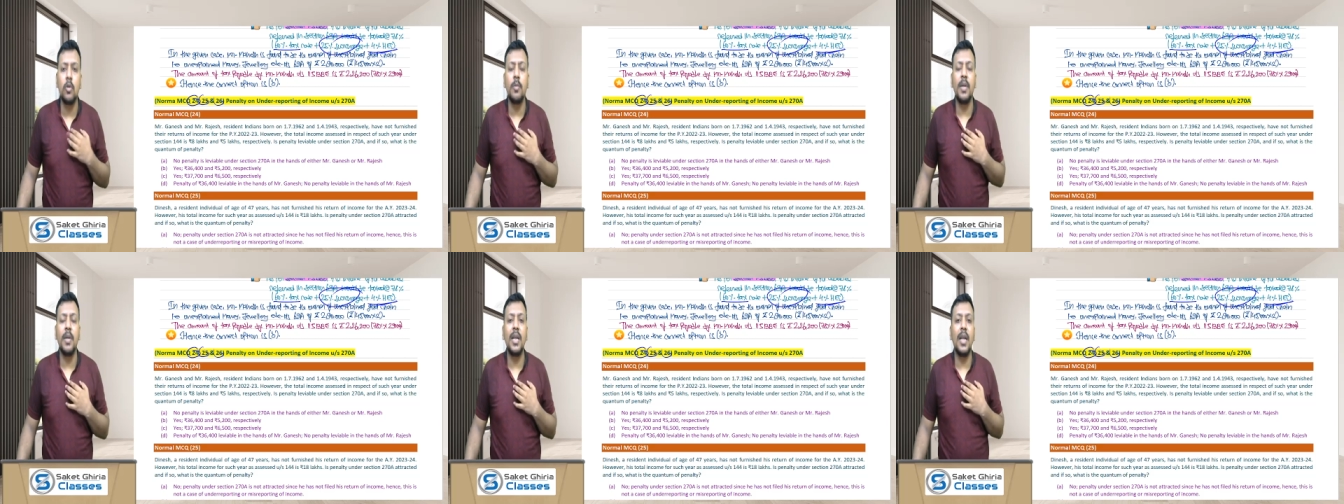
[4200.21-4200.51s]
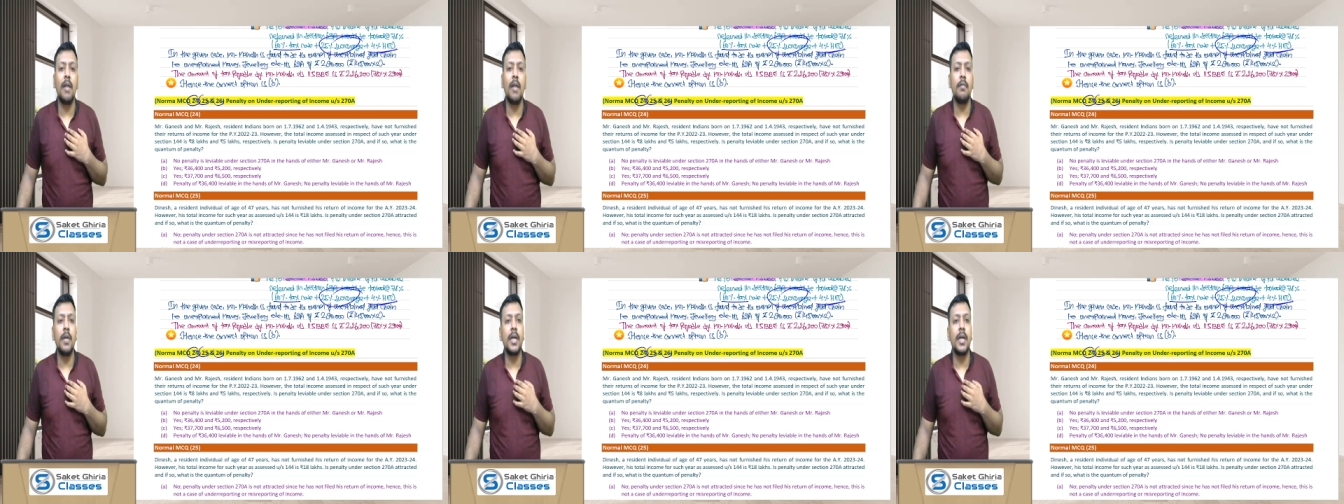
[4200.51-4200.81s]
be
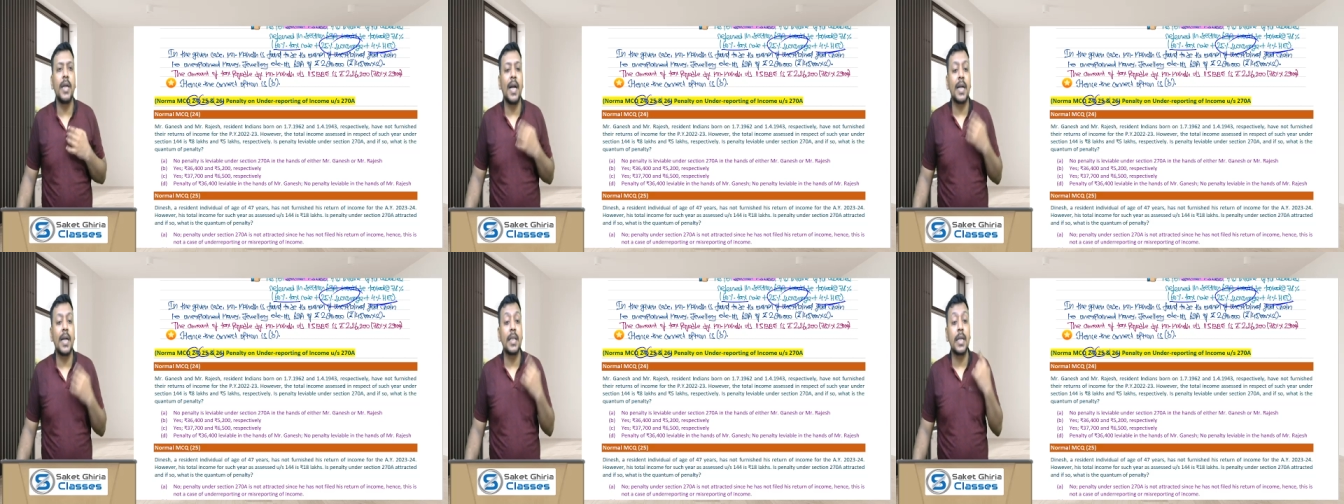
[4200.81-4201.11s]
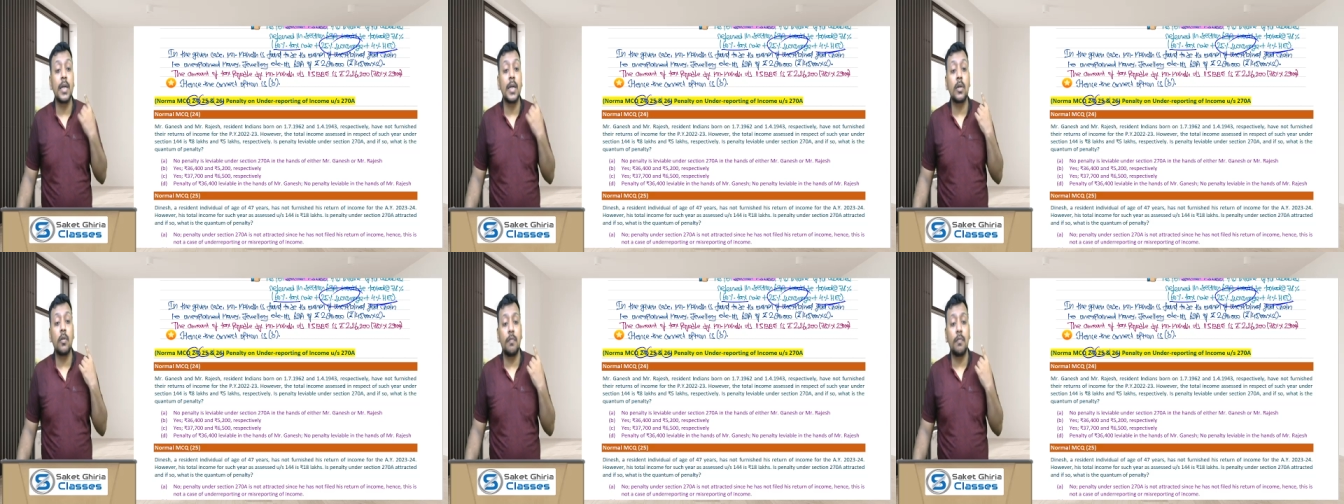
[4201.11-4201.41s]
levied at the
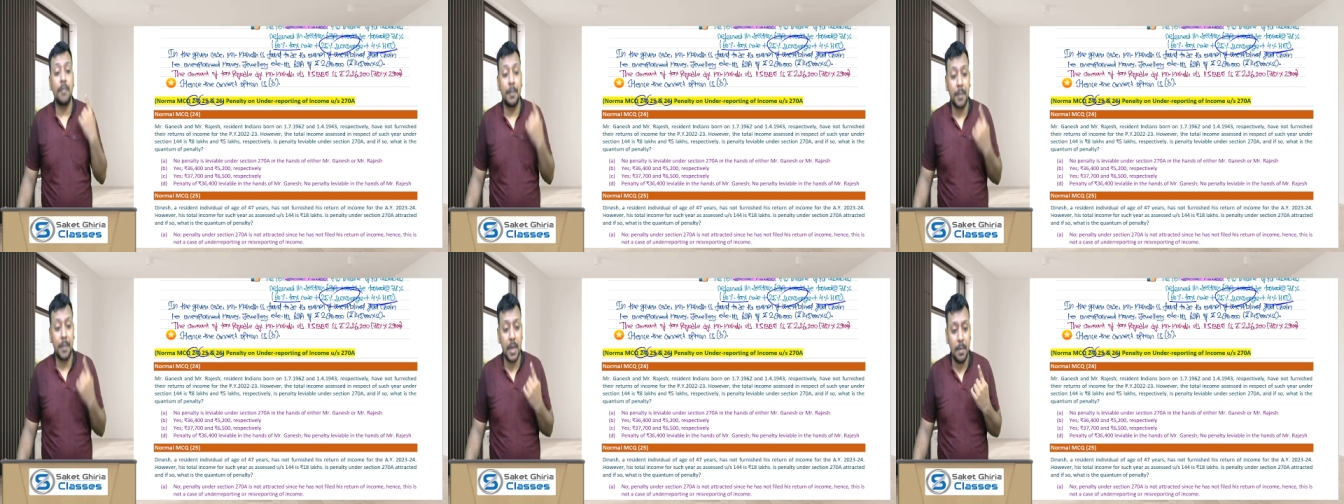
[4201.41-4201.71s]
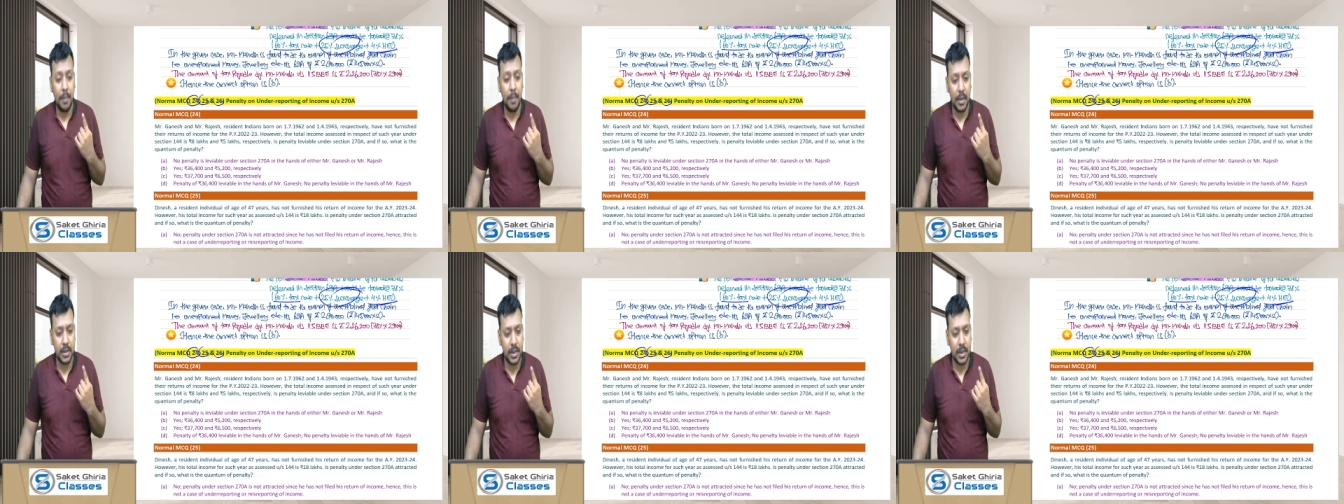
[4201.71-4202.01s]
rate of
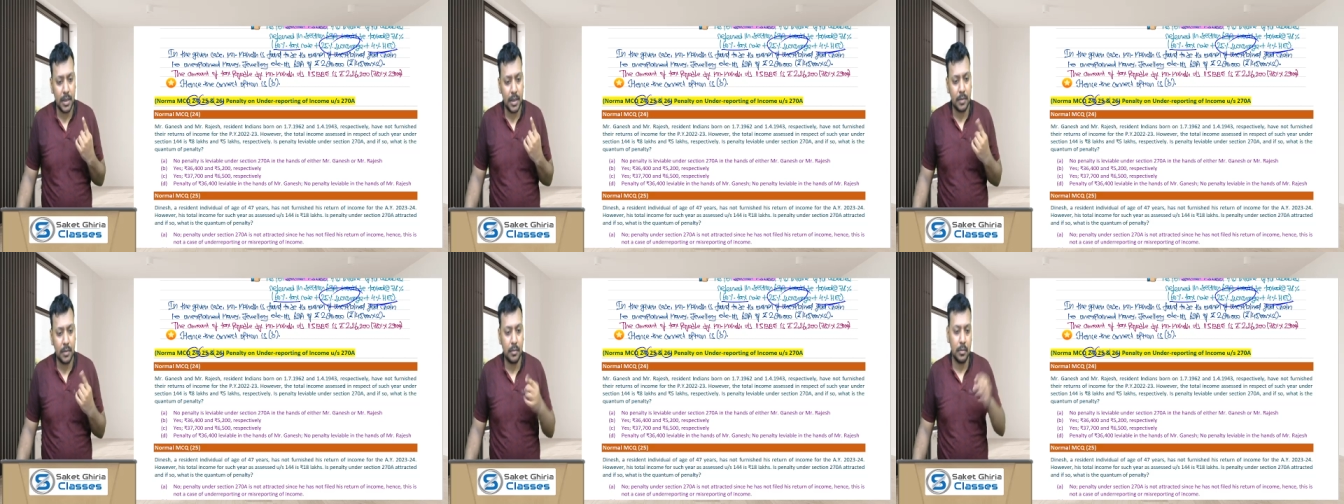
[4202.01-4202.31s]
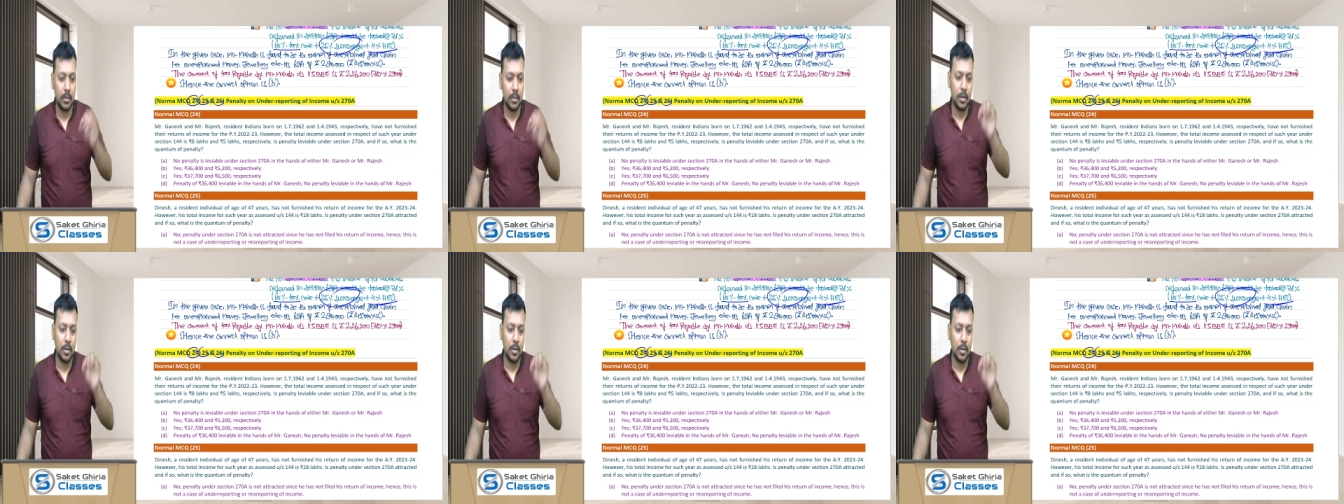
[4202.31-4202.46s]
50%